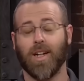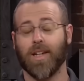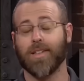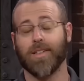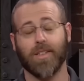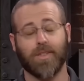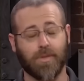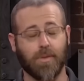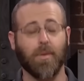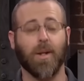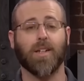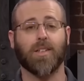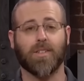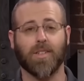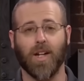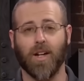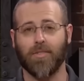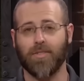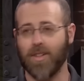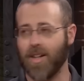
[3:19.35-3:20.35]
at least for
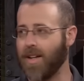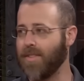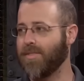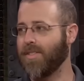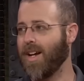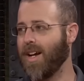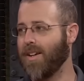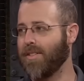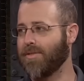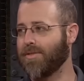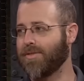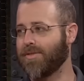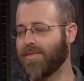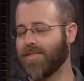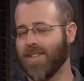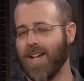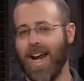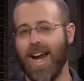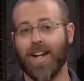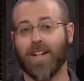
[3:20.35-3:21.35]
myself, and I've, I've
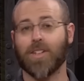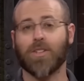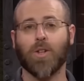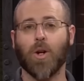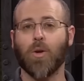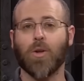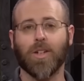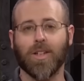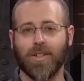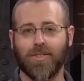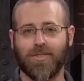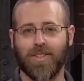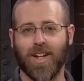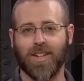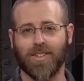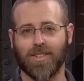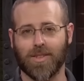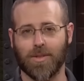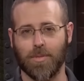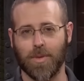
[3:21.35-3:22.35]
anecdotally
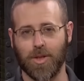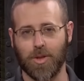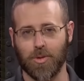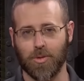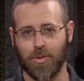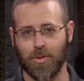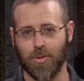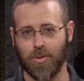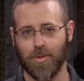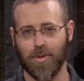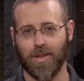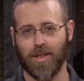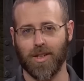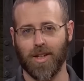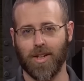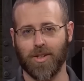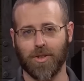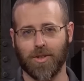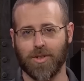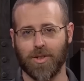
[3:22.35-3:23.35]
found this to be true
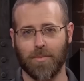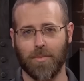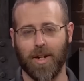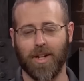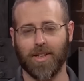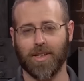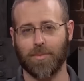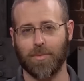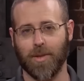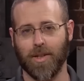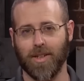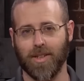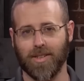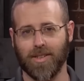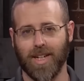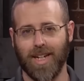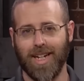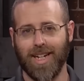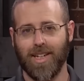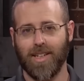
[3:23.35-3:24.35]
with others in my
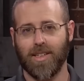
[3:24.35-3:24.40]
experience,